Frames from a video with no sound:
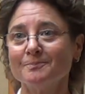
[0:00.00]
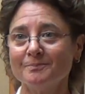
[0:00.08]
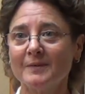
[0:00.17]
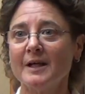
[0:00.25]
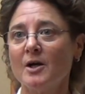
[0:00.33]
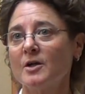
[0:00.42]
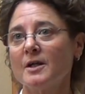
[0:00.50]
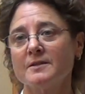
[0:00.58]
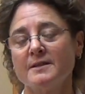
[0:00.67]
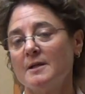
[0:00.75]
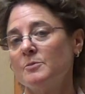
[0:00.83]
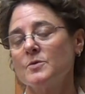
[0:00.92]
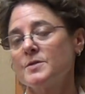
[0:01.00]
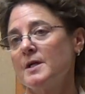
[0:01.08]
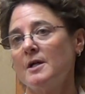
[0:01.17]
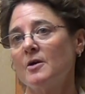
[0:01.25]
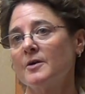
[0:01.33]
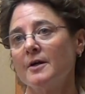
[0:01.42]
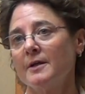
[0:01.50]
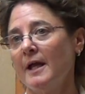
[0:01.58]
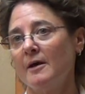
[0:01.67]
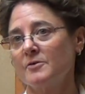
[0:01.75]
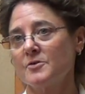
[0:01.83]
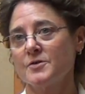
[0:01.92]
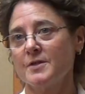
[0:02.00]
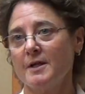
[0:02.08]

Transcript: They aren't on tables. They aren't on counters.